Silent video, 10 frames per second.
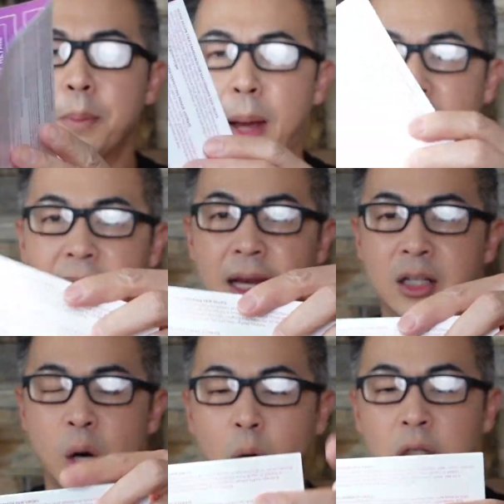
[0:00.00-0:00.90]
Back here
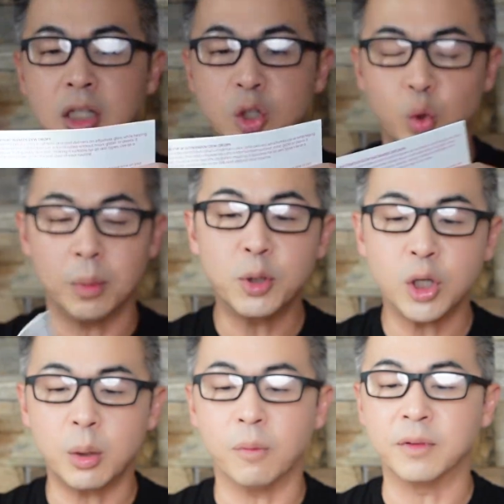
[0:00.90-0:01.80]
is all the
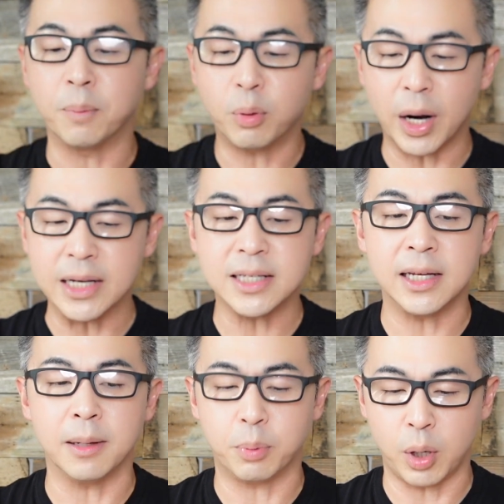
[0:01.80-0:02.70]
description with the
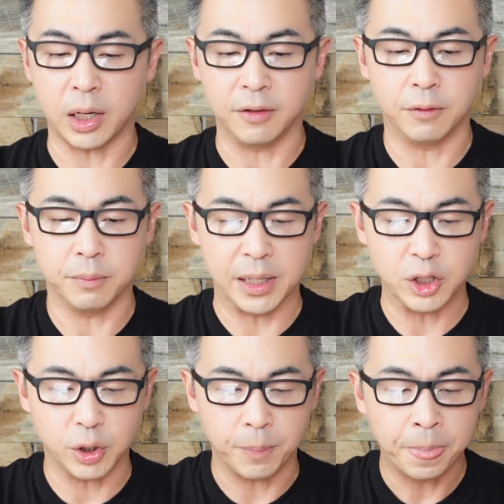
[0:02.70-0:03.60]
pricing and product
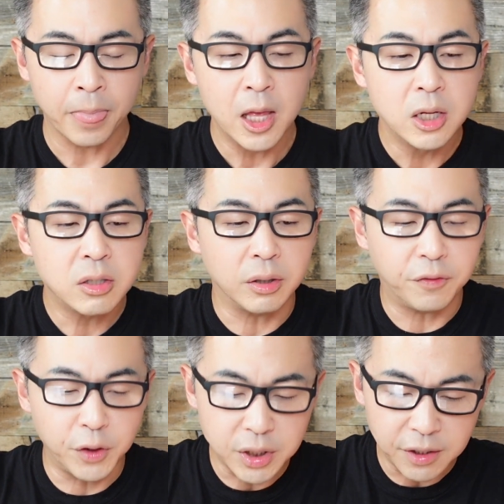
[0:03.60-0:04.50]
information. So the
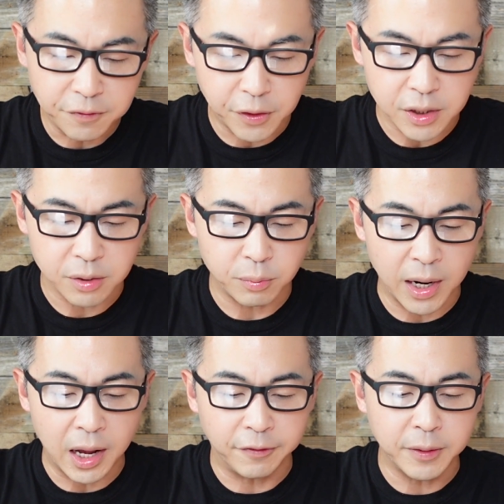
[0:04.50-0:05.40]
first thing first,
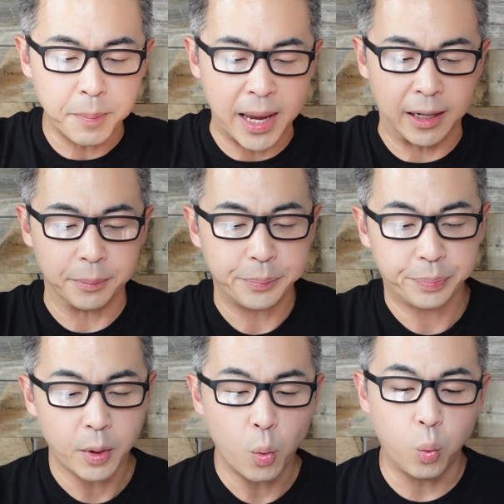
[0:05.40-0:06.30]
right off the bank,
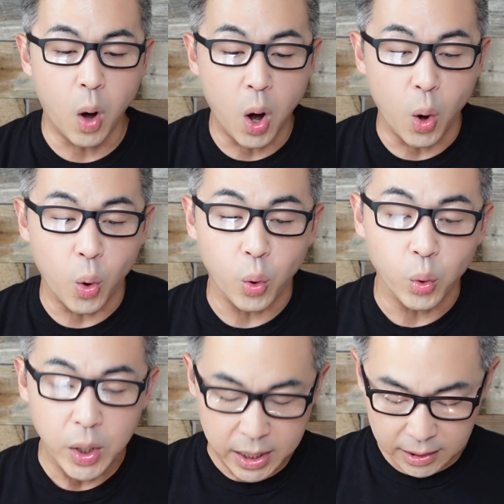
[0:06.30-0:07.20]

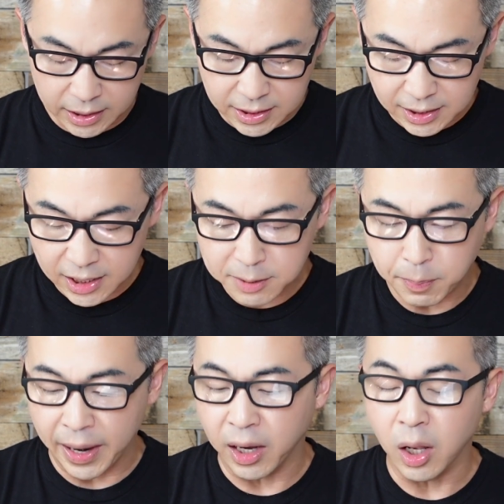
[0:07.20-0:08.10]
Whoa! This is
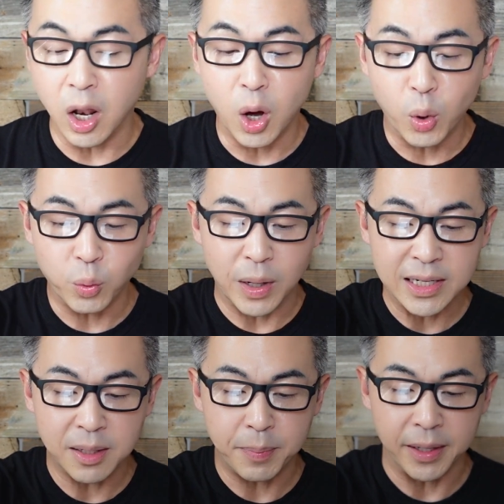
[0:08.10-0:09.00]
by Glow
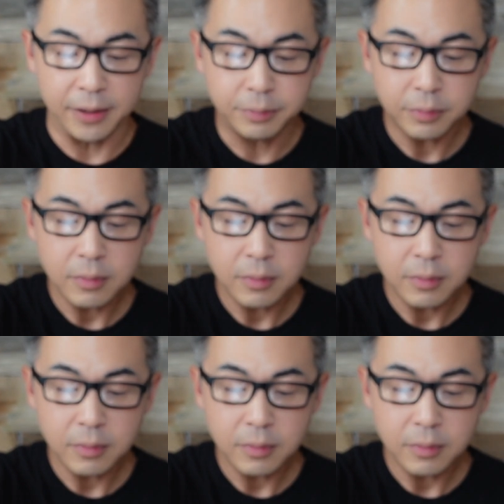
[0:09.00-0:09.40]
Recipe.